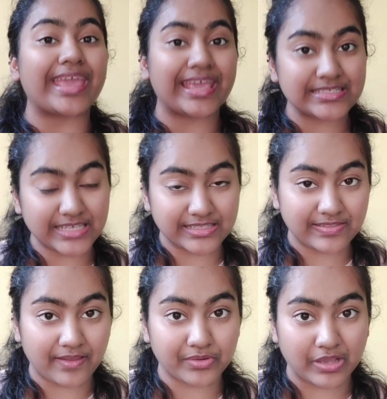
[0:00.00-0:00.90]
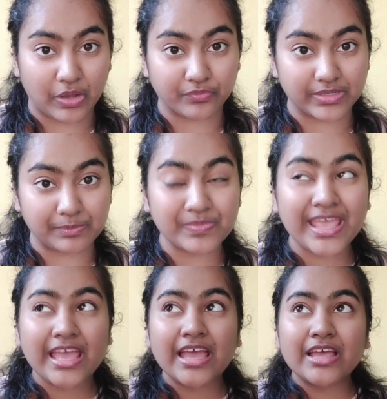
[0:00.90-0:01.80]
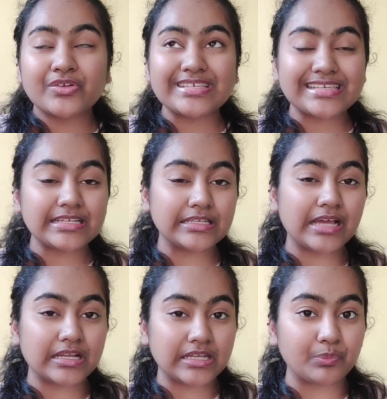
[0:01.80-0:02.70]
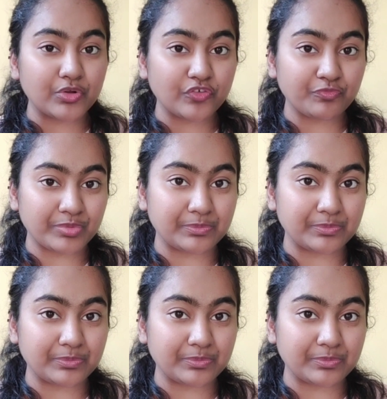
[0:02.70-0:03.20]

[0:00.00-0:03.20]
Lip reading: aid in their recovery. Recently, a number of